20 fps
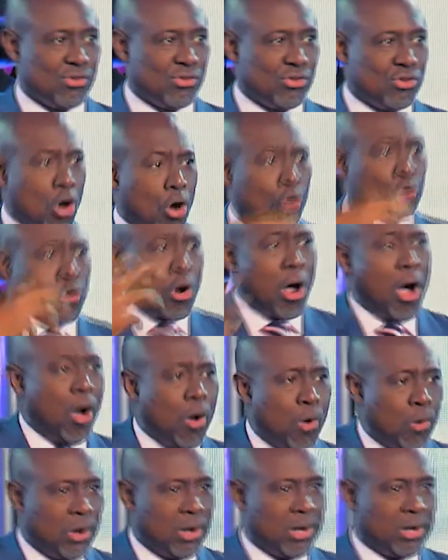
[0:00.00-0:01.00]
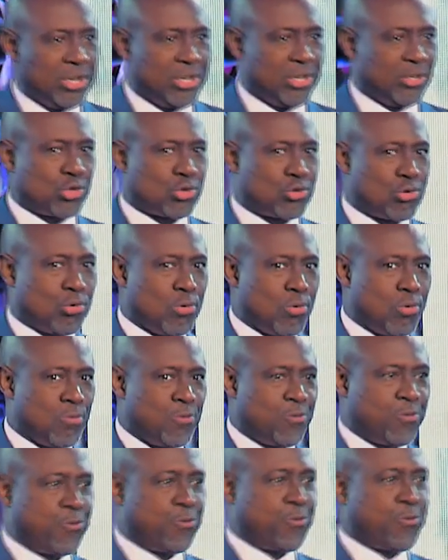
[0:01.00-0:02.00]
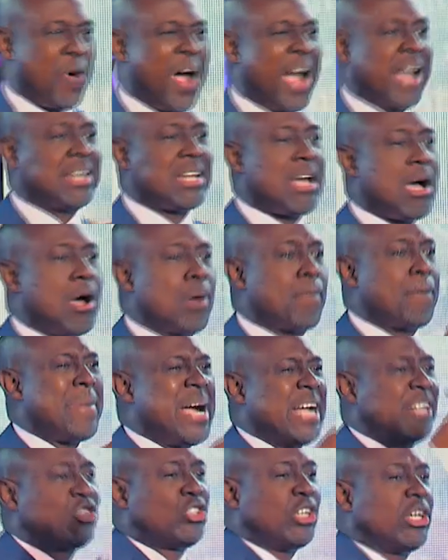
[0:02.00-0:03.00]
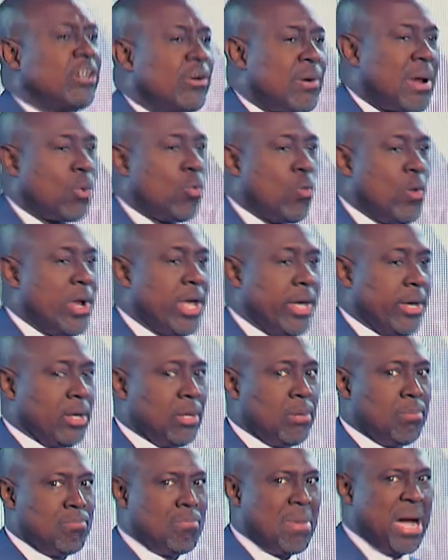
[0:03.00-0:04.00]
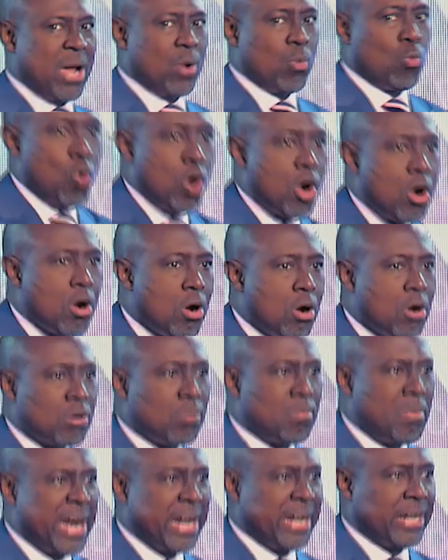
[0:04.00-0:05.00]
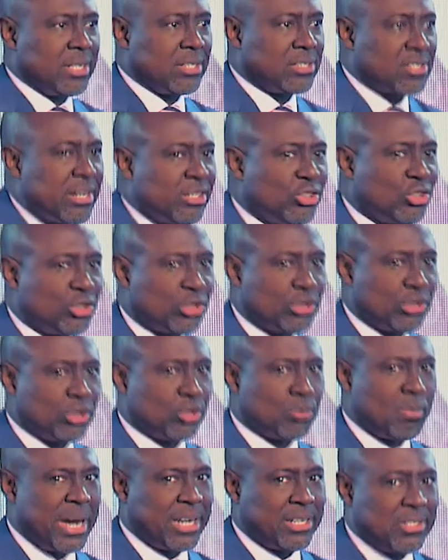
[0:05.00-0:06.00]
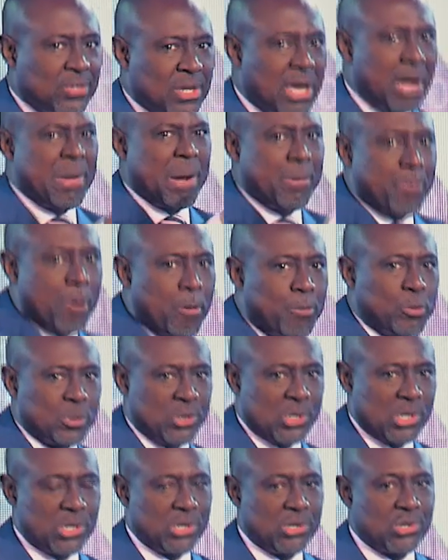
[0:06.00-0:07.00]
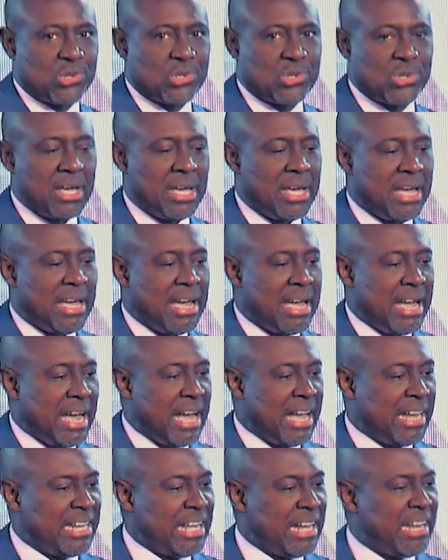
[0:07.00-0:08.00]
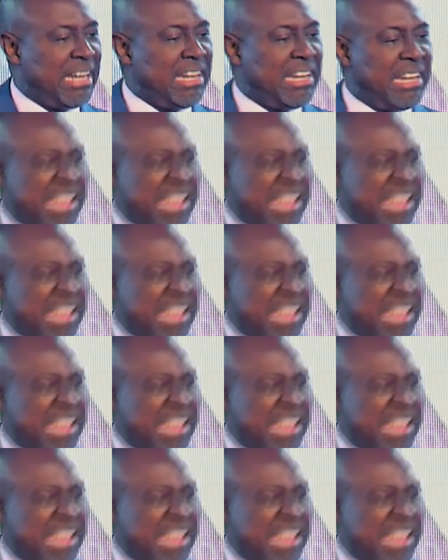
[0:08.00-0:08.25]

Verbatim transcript: Your role is to find out my general will, my word, my intentions, my desire, my purposes, and then